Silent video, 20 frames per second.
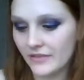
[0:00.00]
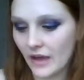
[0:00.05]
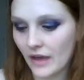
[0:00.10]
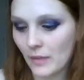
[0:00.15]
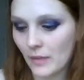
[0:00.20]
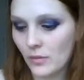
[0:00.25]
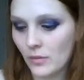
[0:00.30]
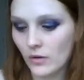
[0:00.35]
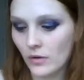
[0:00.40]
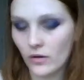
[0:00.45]
that I
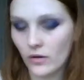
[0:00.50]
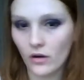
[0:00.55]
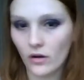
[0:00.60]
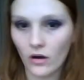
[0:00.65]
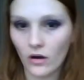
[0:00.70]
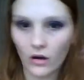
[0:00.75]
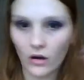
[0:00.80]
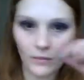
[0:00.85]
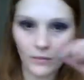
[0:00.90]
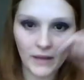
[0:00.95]
put
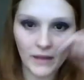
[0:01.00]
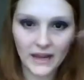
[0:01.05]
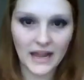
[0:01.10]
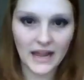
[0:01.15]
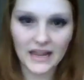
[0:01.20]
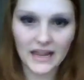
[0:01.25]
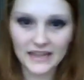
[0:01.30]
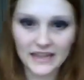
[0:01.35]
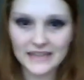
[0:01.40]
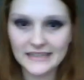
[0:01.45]
on my
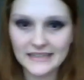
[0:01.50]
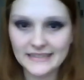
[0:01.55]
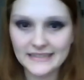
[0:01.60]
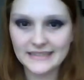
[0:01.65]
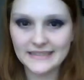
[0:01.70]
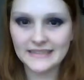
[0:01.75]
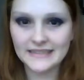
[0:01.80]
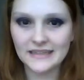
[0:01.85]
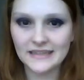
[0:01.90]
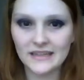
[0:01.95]

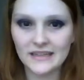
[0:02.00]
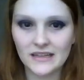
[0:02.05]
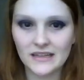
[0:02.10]
eyelids,